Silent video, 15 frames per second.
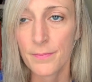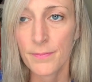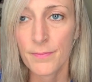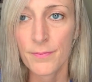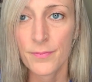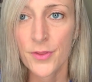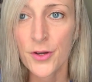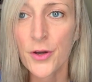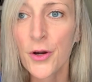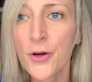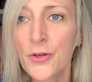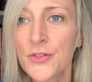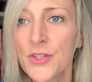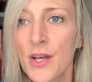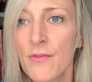The
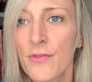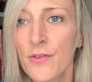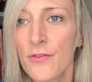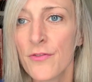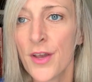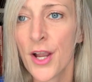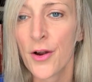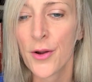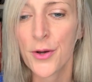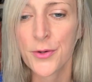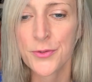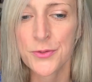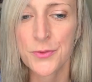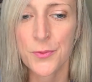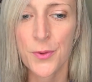curse of the
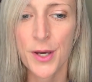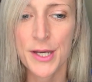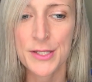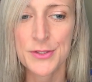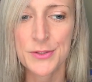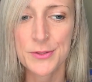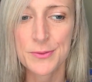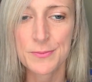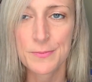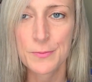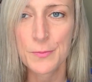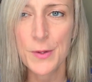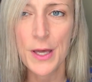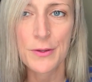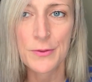pharaohs was
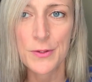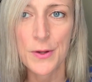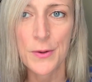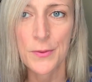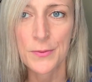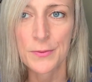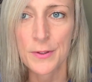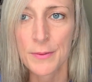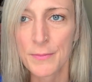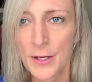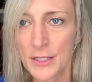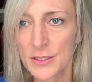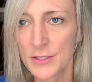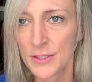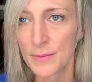well known
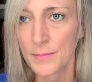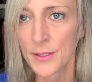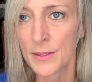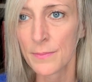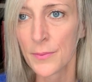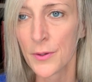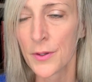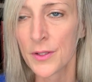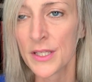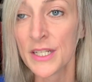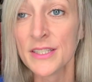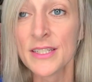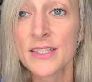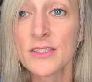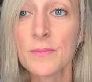amongst the people, and
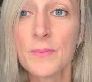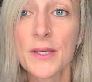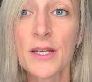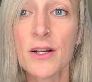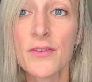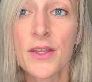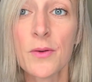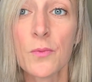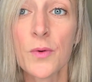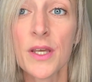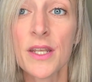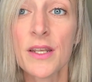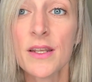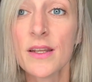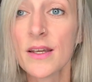it does appear that
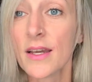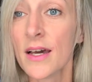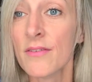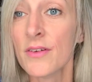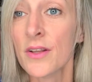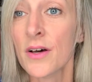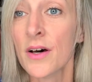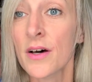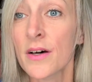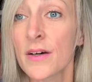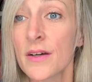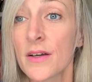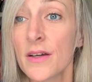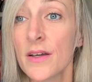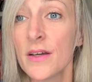when
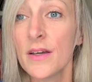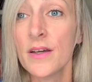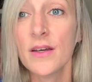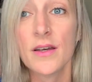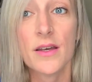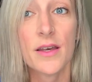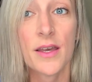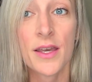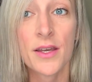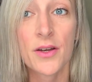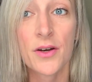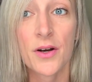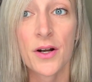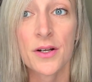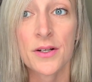Carnarvon and
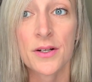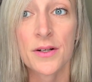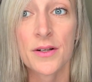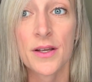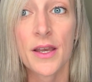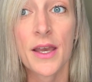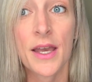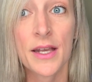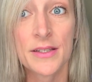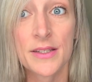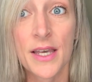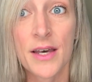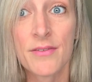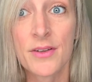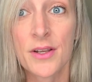Carter and
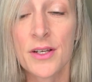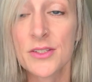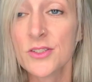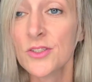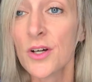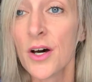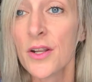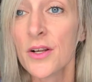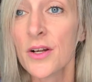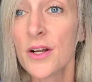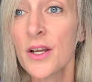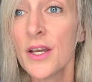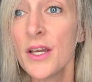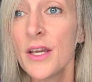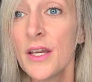Carnarvon's
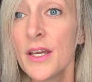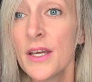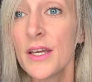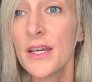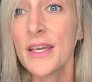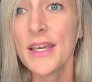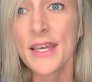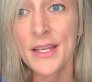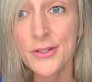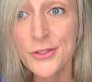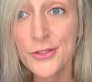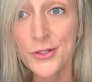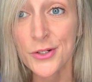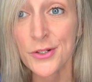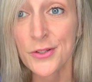daughter
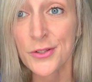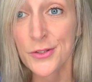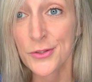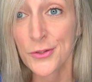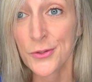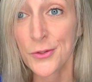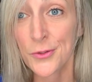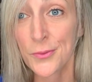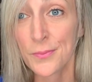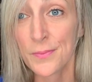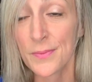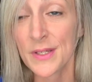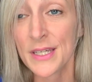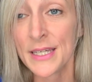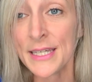entered the
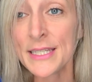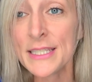tomb, it